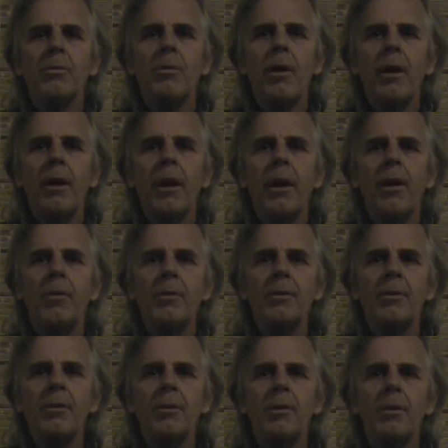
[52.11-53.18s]
as why
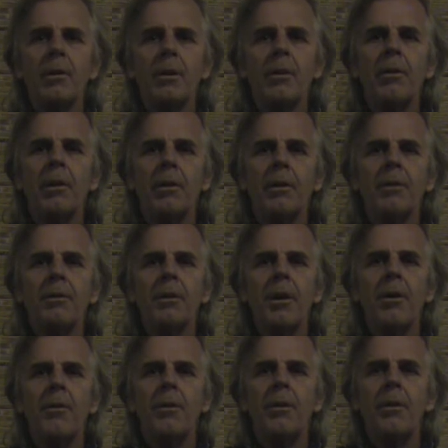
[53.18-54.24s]
cannabis is illegal in this
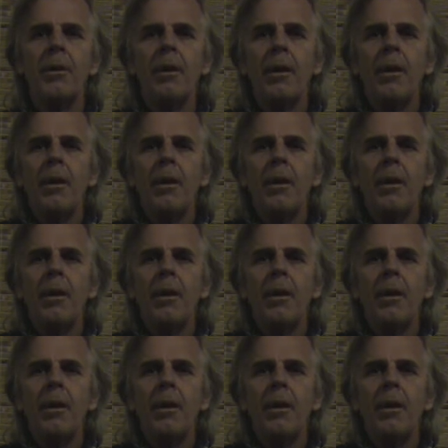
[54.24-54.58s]
country,